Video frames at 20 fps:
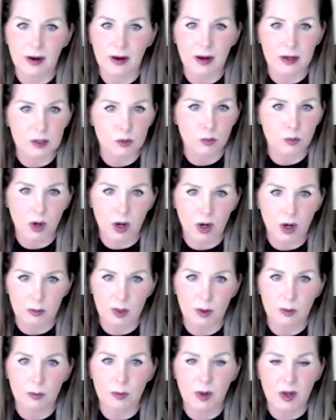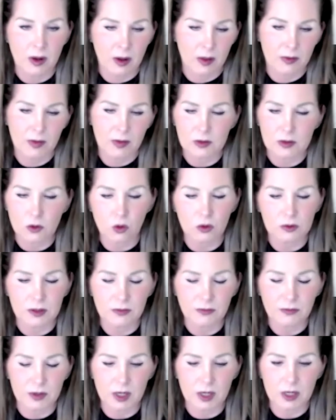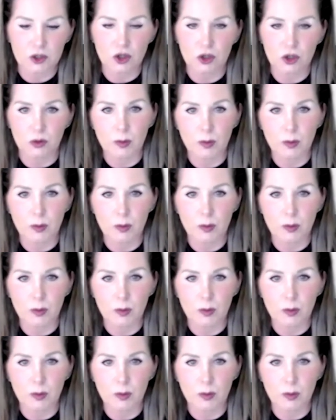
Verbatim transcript: gas problem. And that's a whole different issue.